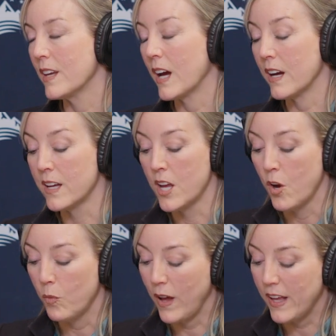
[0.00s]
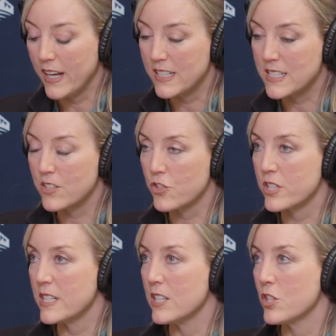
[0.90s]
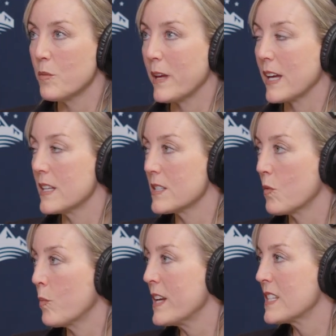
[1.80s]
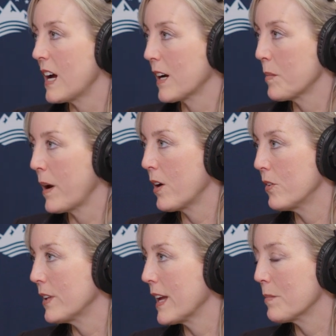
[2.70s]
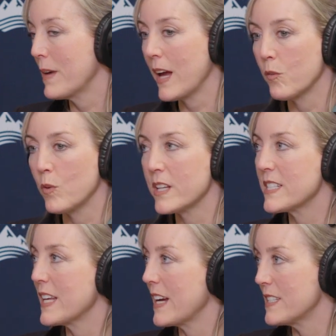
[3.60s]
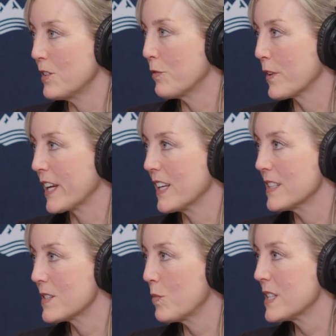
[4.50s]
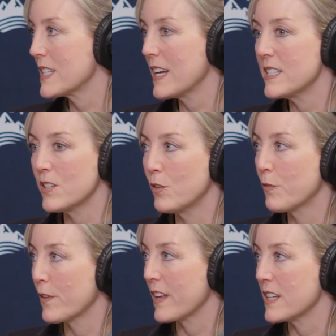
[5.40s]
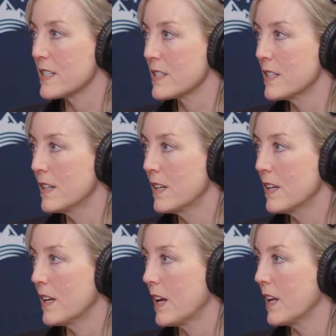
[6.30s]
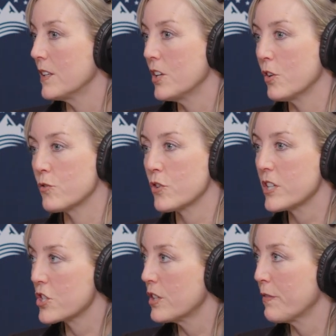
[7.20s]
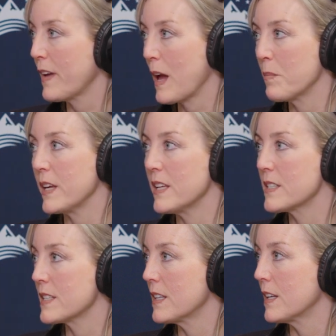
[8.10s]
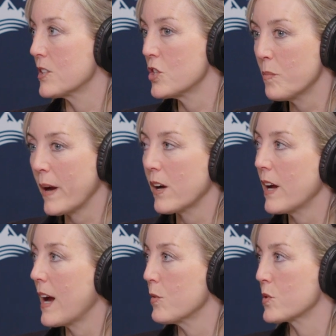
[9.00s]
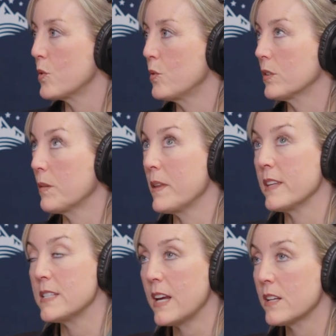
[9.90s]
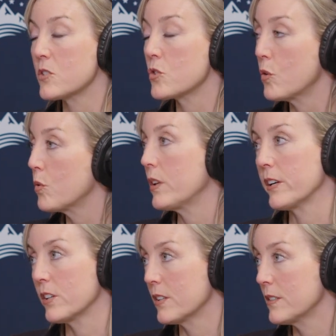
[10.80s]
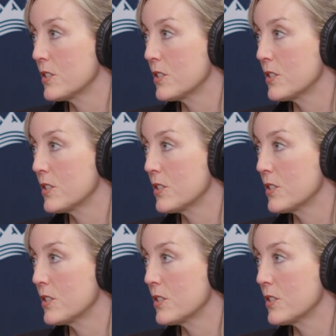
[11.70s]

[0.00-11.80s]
Yeah. Well, and it's interesting too, because we talk about man, what is the ideal for kids? What's the ideal for this? And, traditional families and a 2-parent household. I mean, the data is so clear.